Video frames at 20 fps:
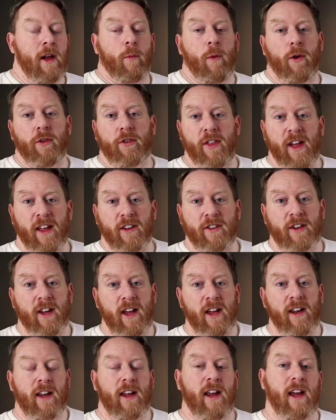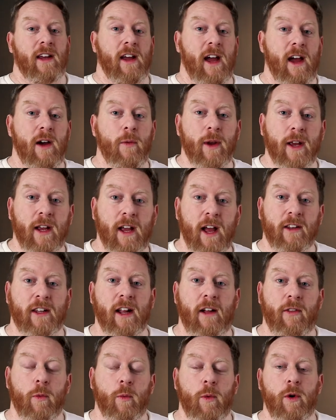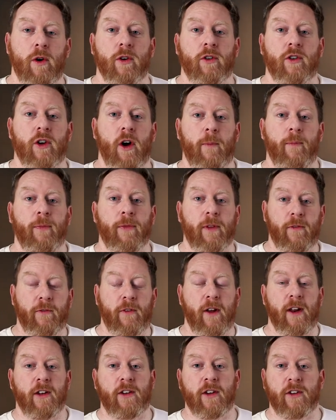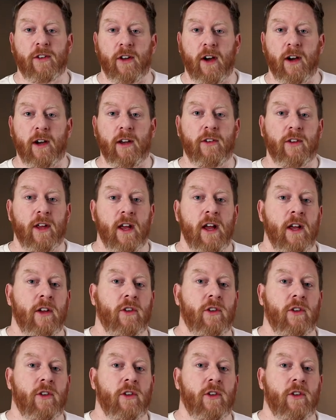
Once that's done, uh, we can cut down the worktop, fit it to size,